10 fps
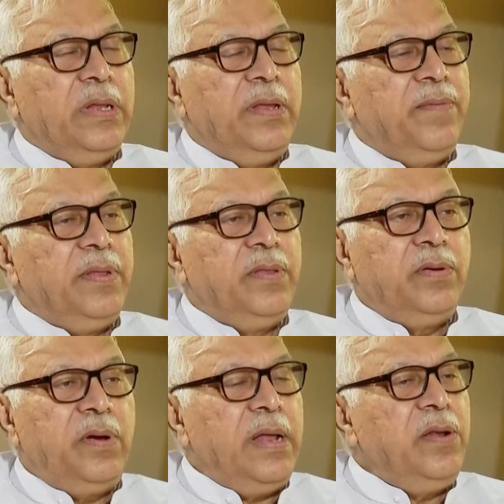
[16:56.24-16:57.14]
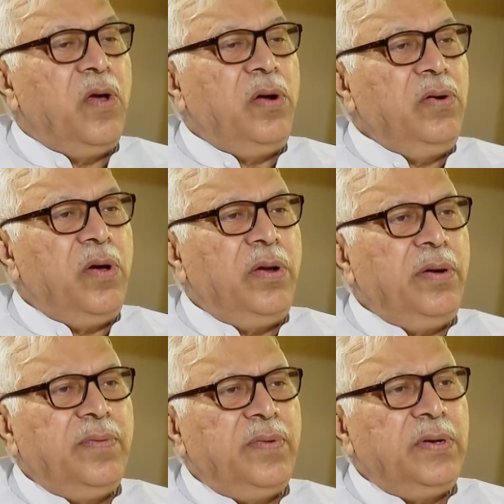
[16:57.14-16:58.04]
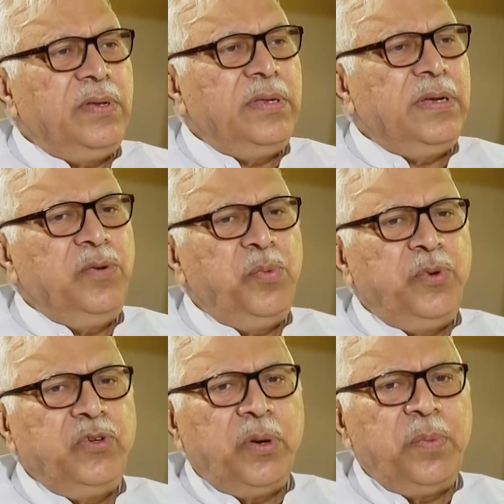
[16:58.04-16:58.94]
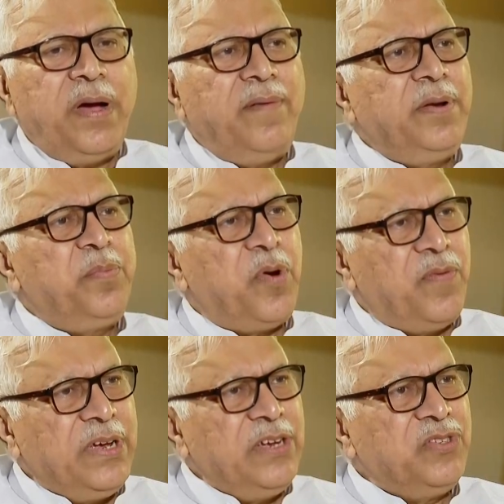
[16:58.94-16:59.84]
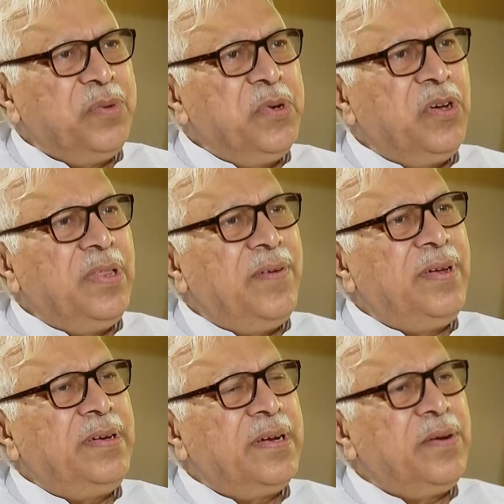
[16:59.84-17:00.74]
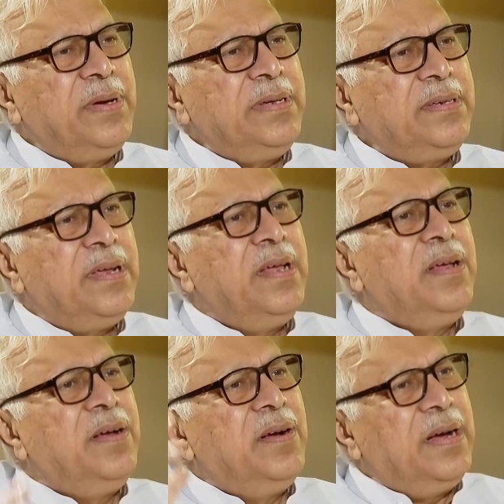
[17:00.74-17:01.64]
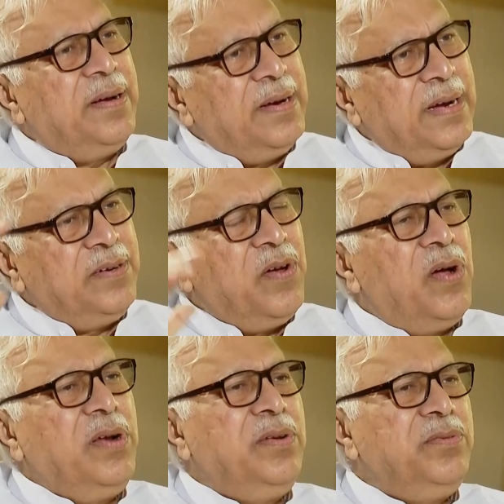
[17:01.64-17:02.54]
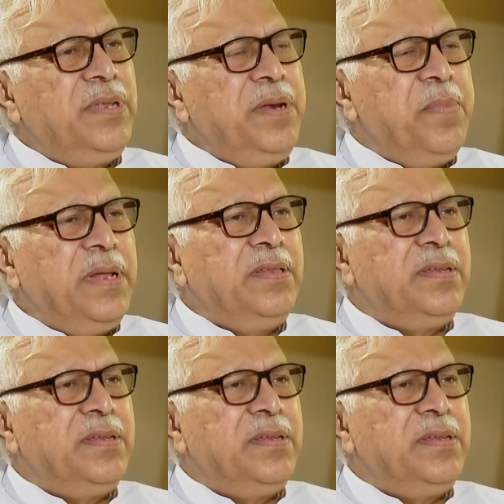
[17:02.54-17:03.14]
There was no, and nor was Nupur Sharma our provocation, because our request had gone 2-3 months